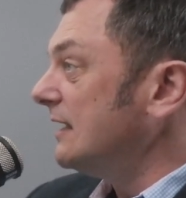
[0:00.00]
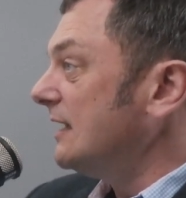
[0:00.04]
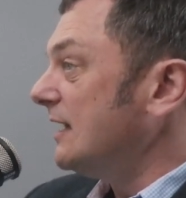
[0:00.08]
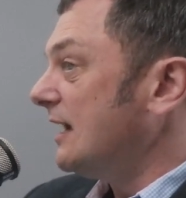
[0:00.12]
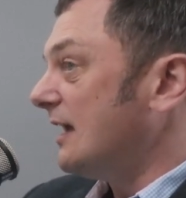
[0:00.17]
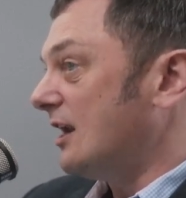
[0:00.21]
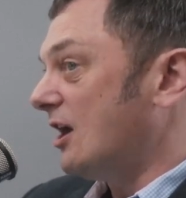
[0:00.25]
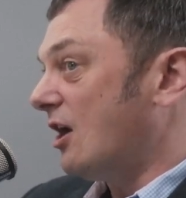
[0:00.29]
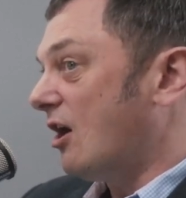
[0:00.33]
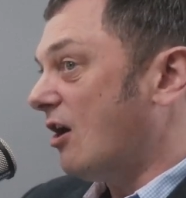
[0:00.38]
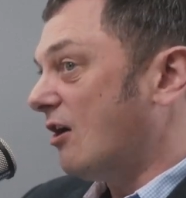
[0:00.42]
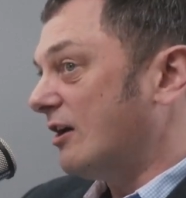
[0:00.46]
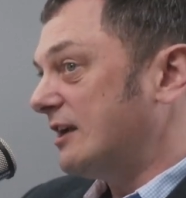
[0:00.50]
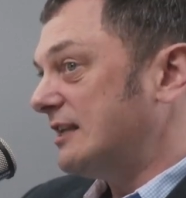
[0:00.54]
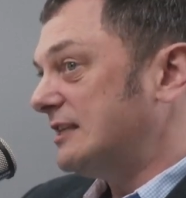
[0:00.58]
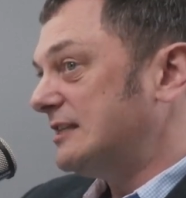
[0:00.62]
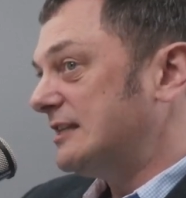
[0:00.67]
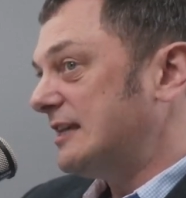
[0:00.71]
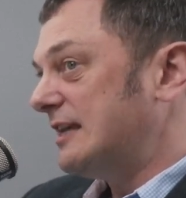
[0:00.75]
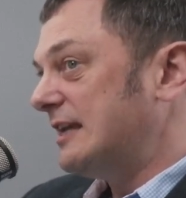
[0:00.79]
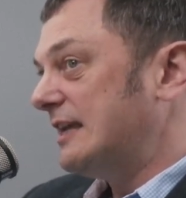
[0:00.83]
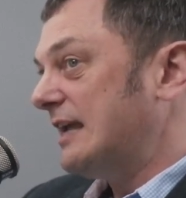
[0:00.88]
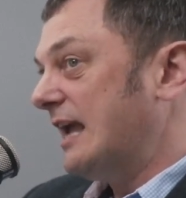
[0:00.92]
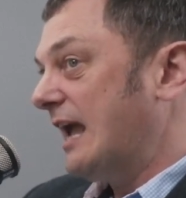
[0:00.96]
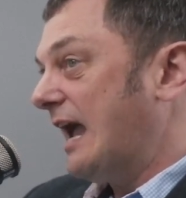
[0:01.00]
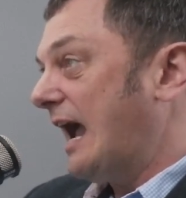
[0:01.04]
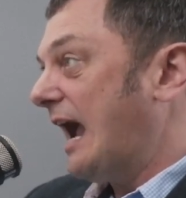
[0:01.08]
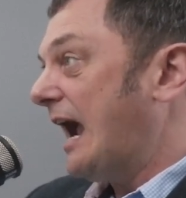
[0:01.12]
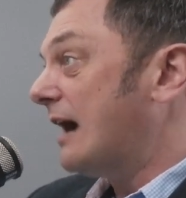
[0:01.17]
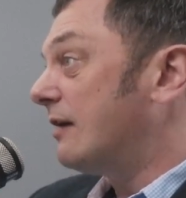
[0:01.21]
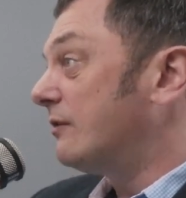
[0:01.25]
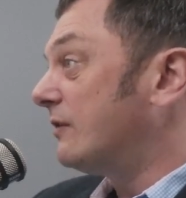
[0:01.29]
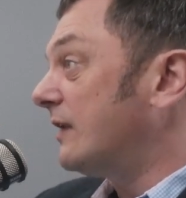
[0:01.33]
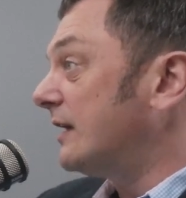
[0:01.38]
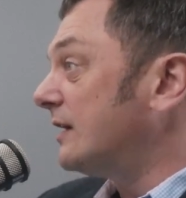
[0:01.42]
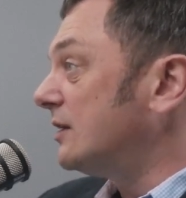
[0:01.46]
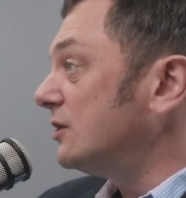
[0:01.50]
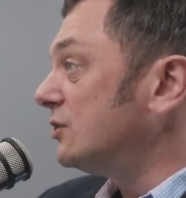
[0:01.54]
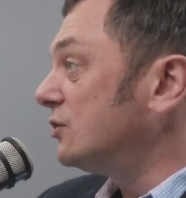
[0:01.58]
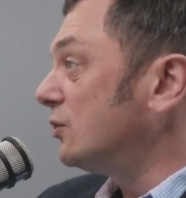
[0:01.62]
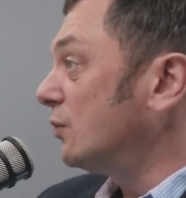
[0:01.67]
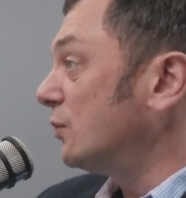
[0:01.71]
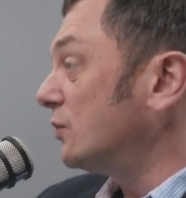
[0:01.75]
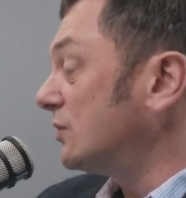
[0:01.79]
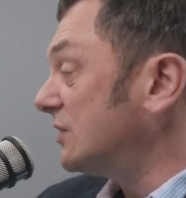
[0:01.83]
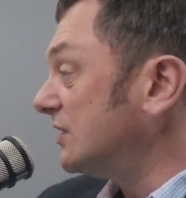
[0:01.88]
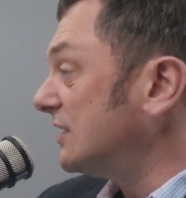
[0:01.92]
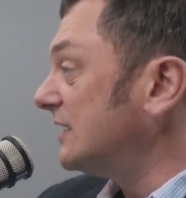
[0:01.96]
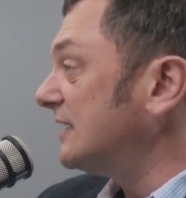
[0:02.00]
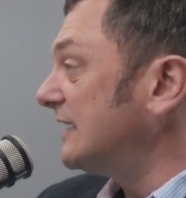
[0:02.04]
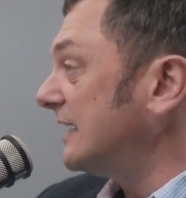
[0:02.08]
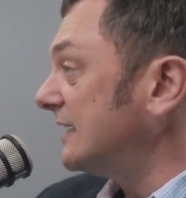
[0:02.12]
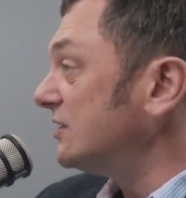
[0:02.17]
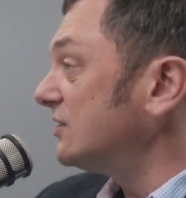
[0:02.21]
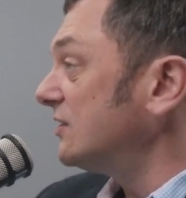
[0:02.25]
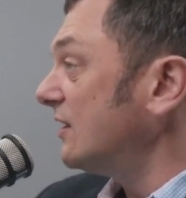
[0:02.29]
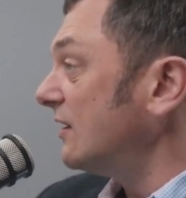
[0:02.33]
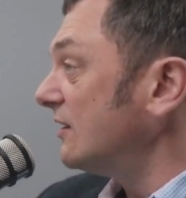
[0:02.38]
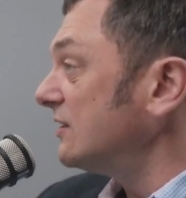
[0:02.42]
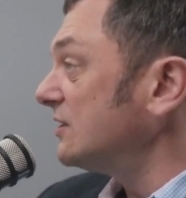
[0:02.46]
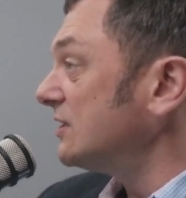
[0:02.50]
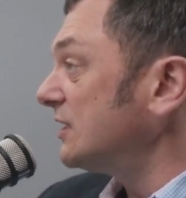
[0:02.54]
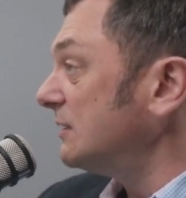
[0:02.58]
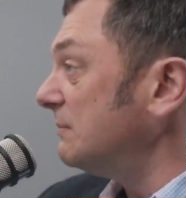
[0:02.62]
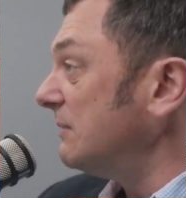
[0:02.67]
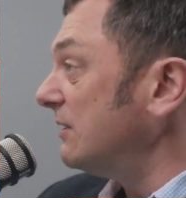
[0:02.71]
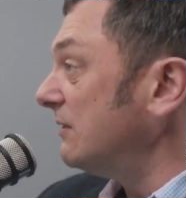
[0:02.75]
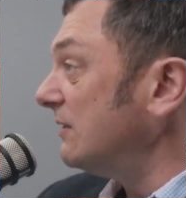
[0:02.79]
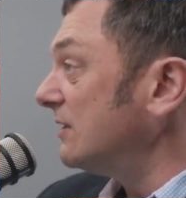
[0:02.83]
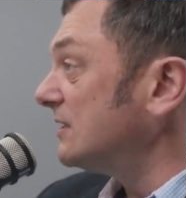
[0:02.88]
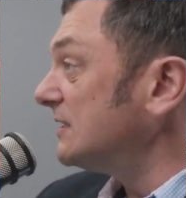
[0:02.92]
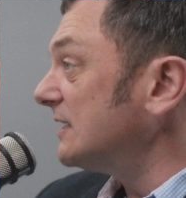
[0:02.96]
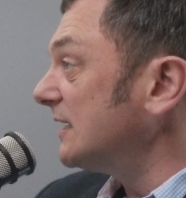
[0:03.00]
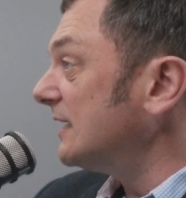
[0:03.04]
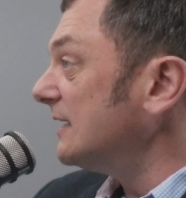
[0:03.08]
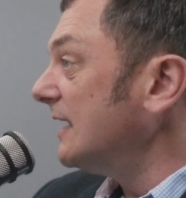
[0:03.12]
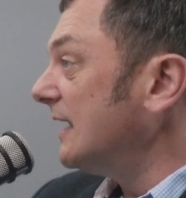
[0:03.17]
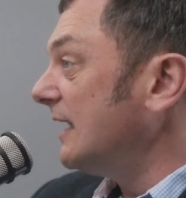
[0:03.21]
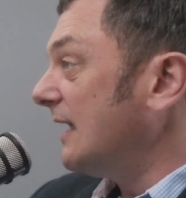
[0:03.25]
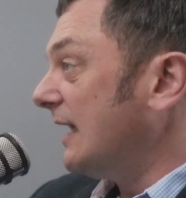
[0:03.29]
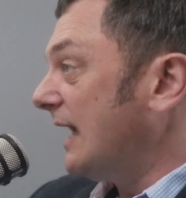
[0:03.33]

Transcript: and IT, how they can talk to the data science community,